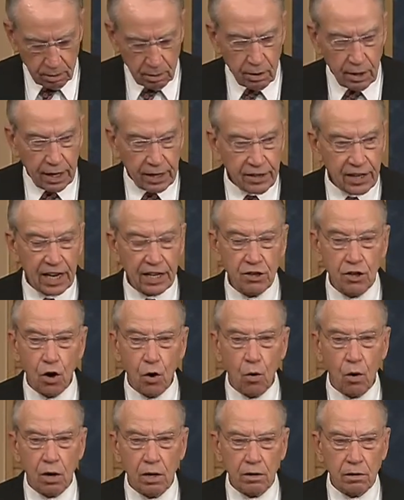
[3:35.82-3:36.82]
And they
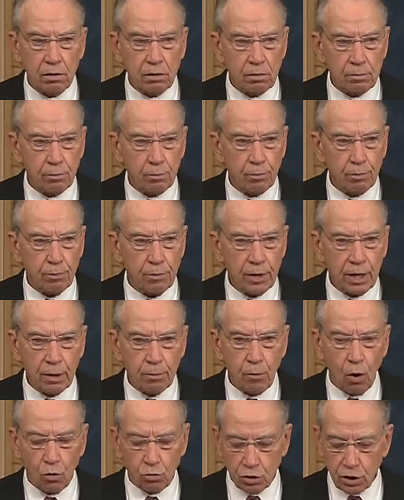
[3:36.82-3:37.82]
do it, in
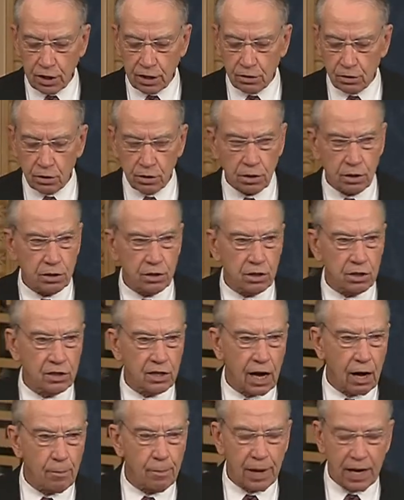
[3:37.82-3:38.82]
most instances,
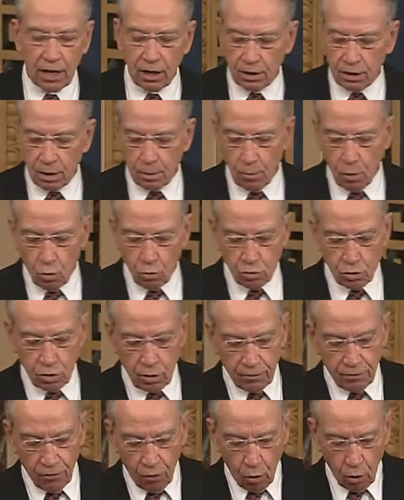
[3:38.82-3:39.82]
I'll bet at the most
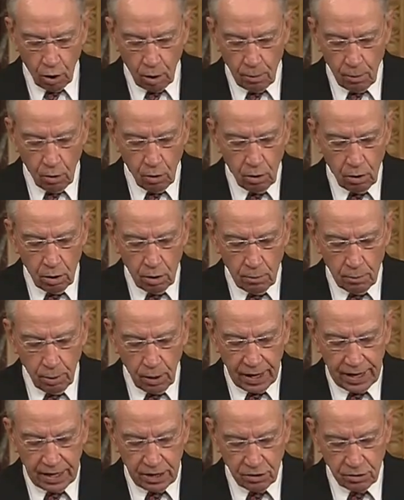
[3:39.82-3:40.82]
affordable
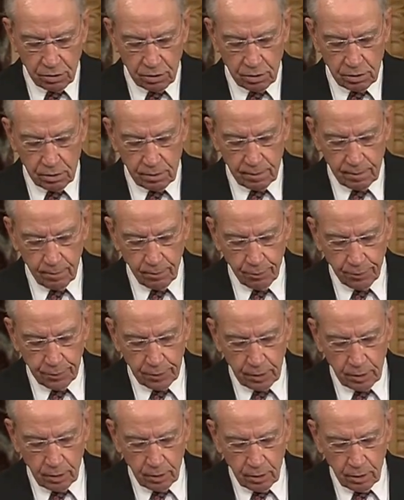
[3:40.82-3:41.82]
place.
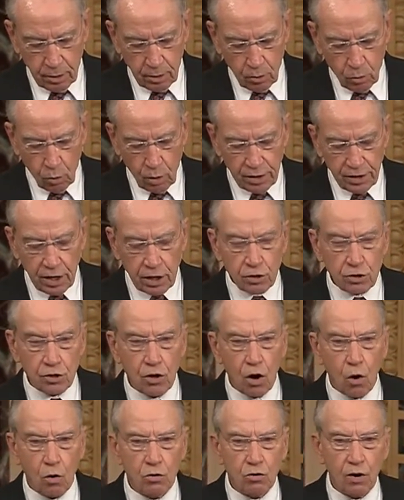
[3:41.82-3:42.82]
When there's
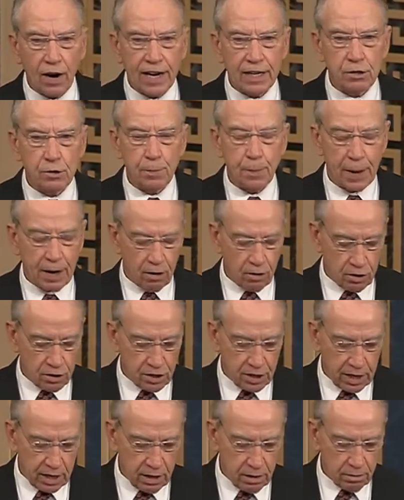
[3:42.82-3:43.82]
no
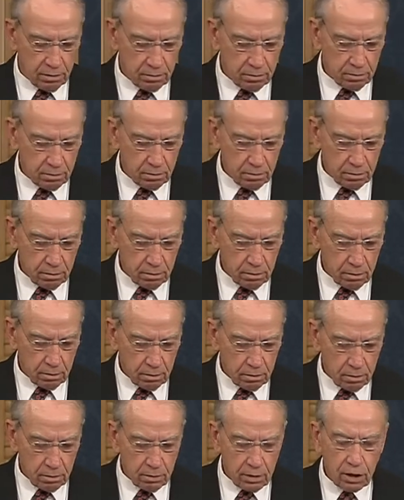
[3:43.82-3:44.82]
transparency,
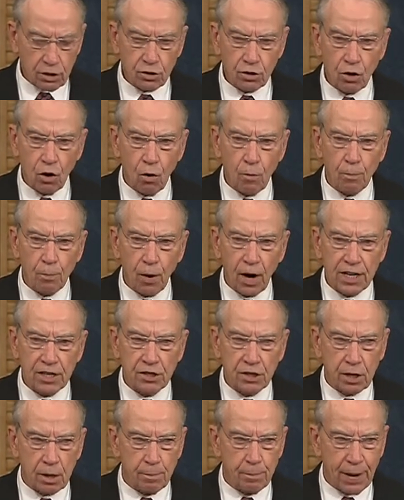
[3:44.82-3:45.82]
there's no
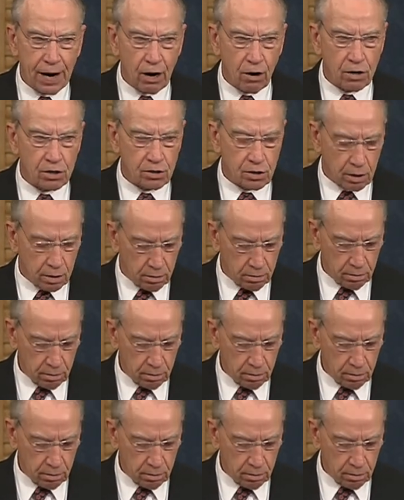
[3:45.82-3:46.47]
price comparison.